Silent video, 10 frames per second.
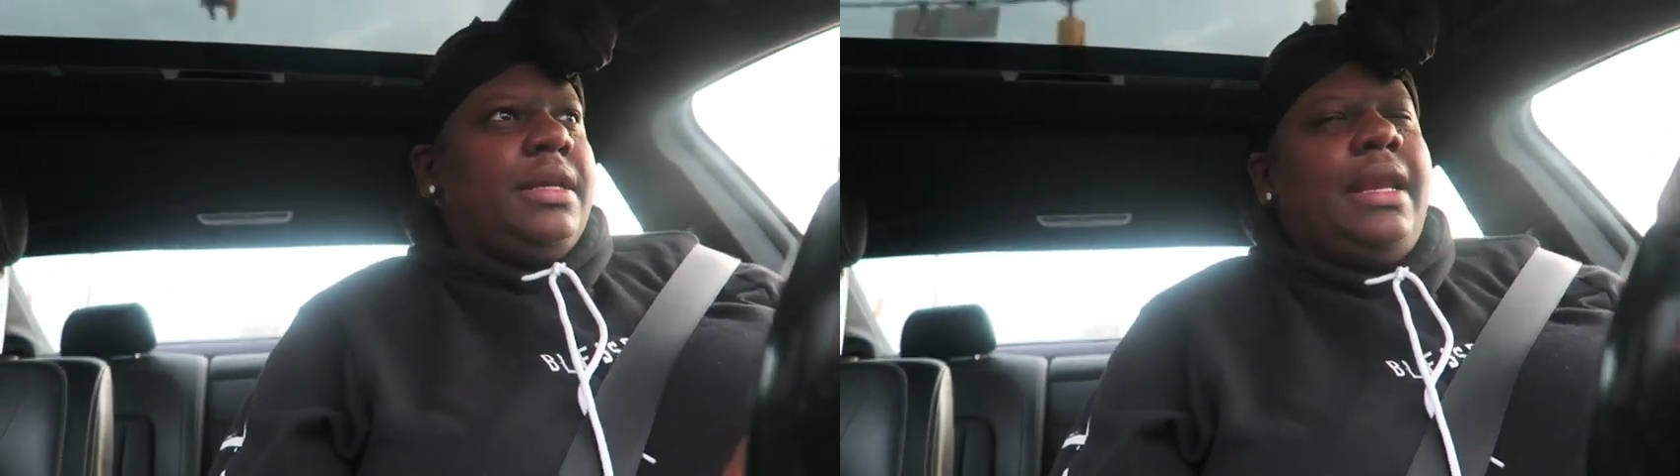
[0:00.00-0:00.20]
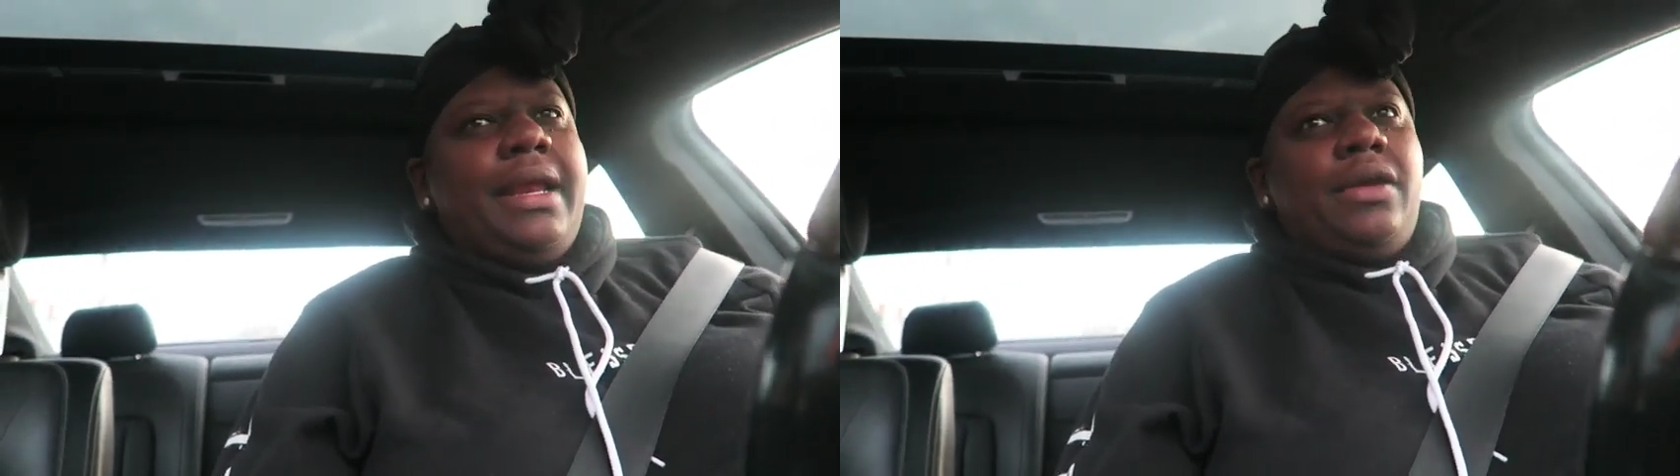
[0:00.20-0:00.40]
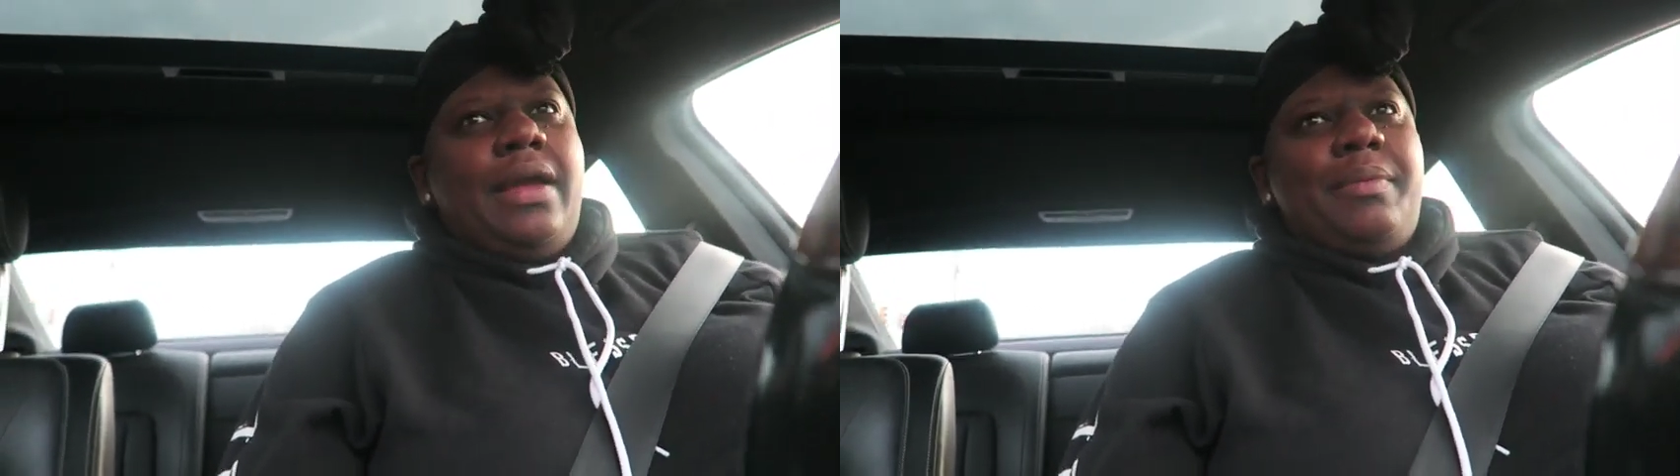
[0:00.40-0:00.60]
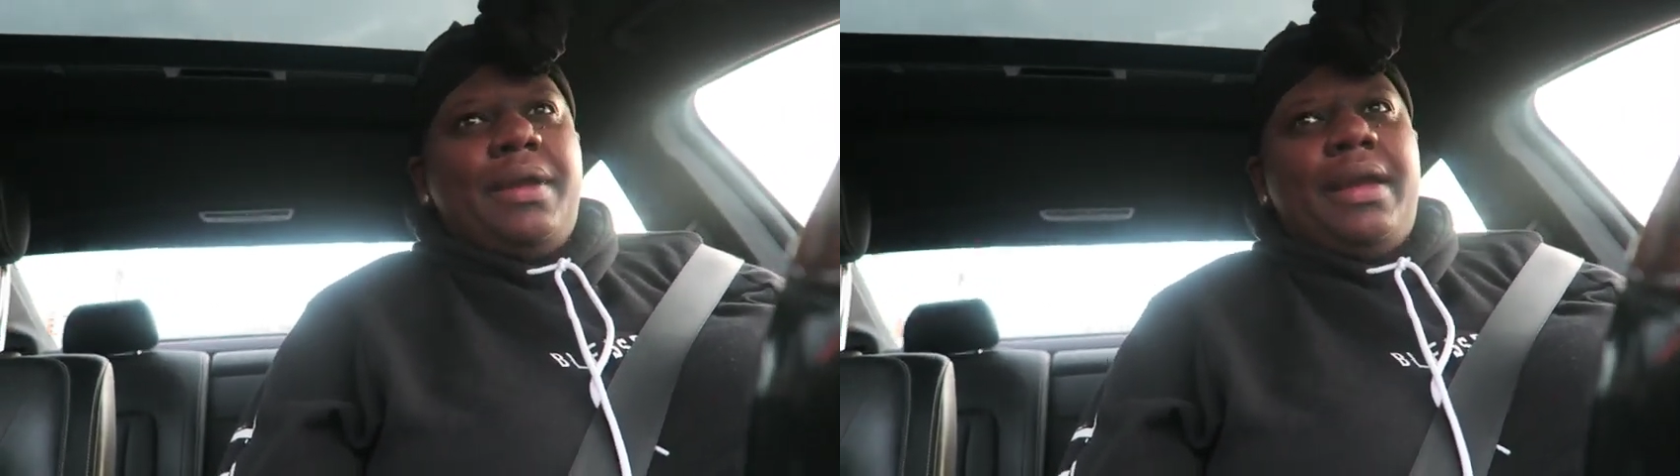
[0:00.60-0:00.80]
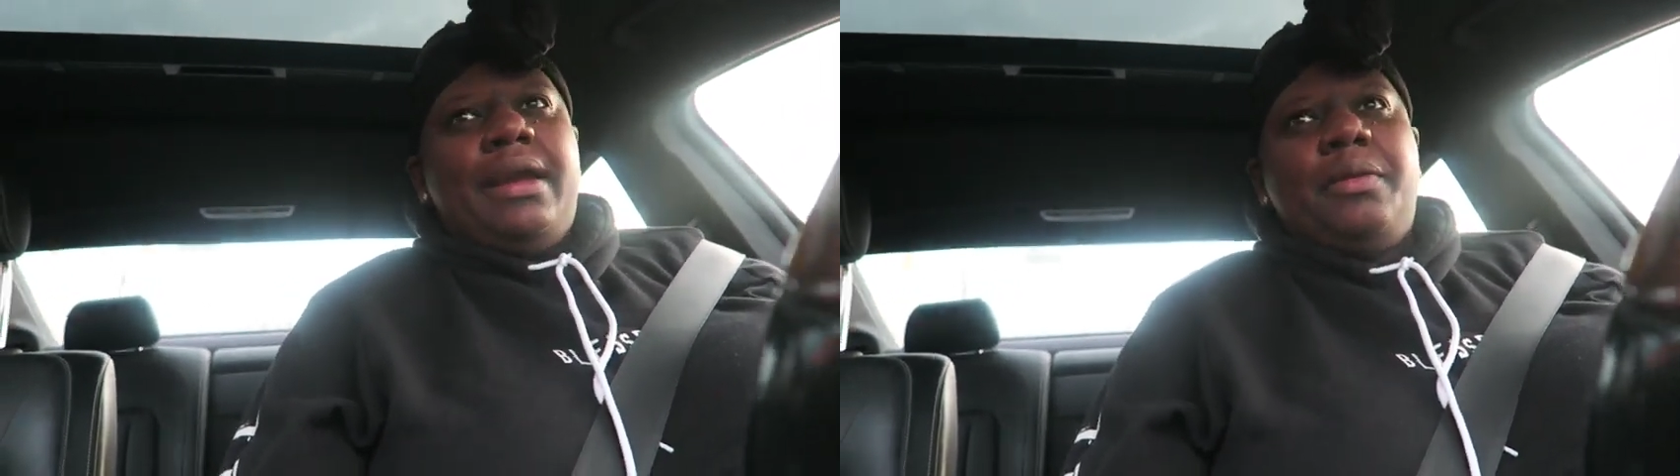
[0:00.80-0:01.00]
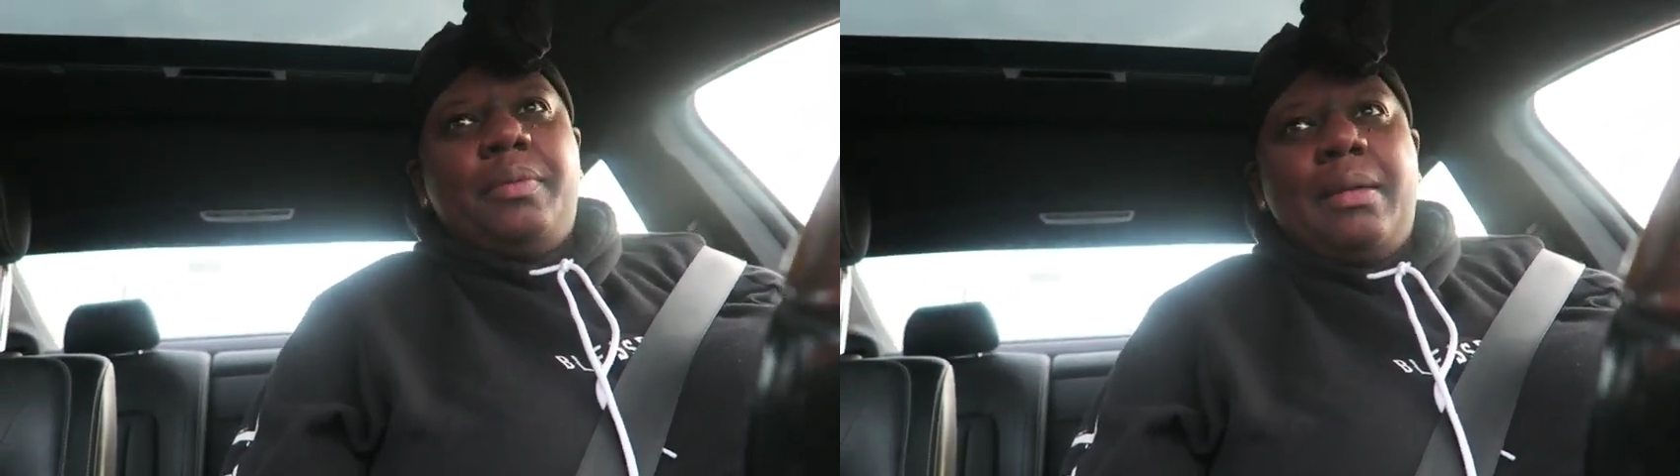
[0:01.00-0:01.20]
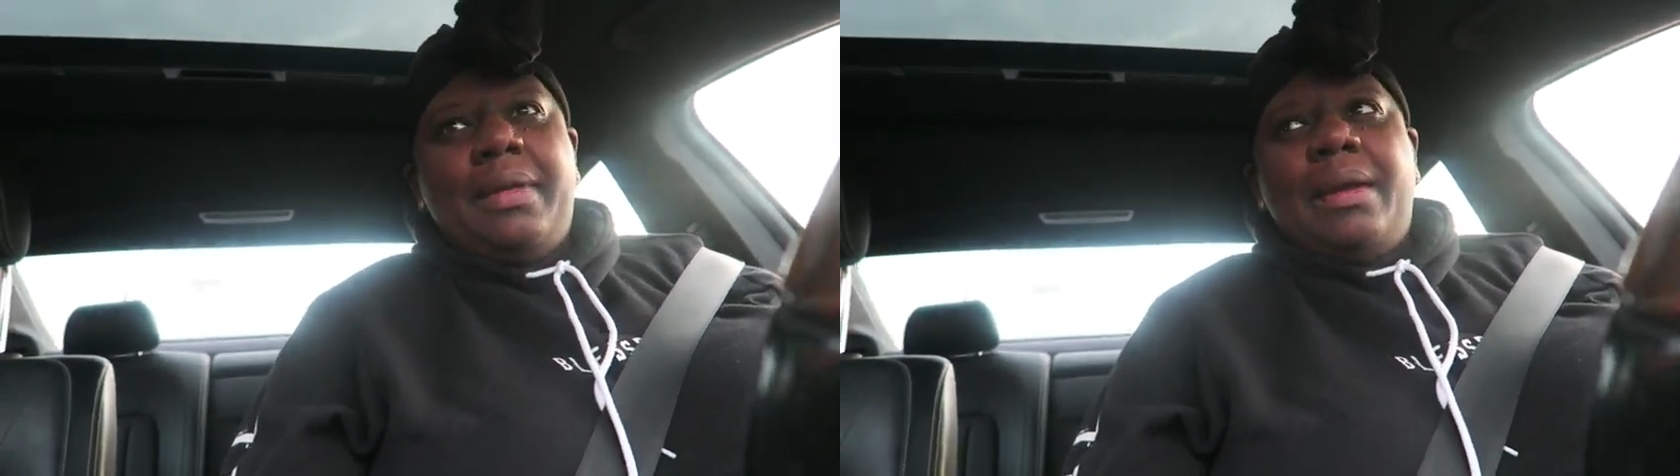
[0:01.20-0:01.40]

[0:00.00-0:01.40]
That ain't gonna happen today. That'll probably